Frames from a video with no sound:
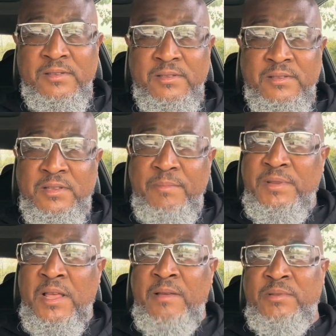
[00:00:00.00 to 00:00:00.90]

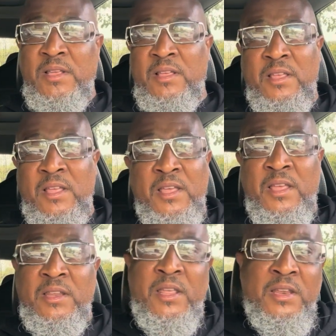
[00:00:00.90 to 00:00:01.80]
Sometimes,
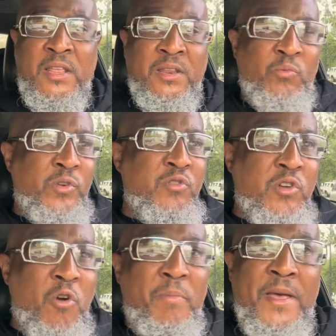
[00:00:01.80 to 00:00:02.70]
and when you
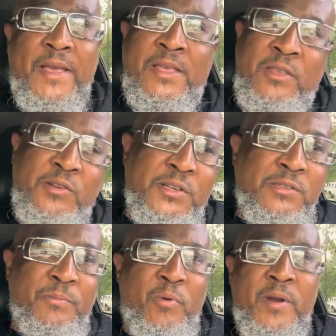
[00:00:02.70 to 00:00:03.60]
go back and you're
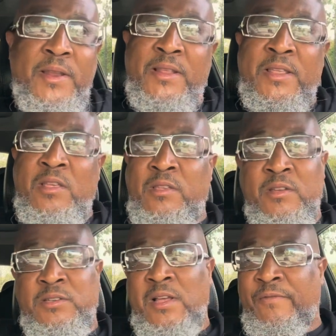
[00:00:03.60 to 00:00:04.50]
disappointed,
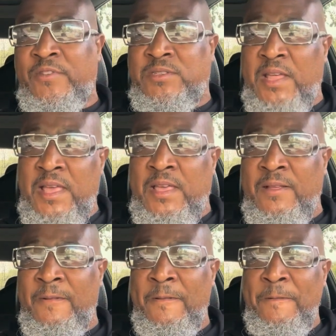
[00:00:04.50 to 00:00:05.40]
your toughest day
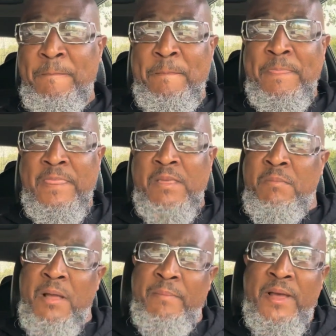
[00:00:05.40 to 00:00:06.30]

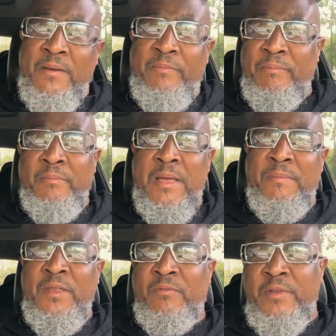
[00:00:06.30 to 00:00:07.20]
might
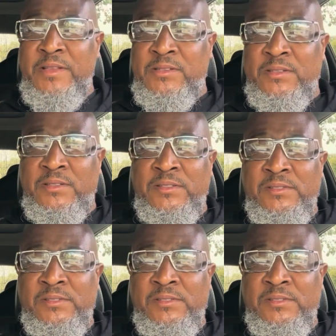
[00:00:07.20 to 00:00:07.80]
be the reason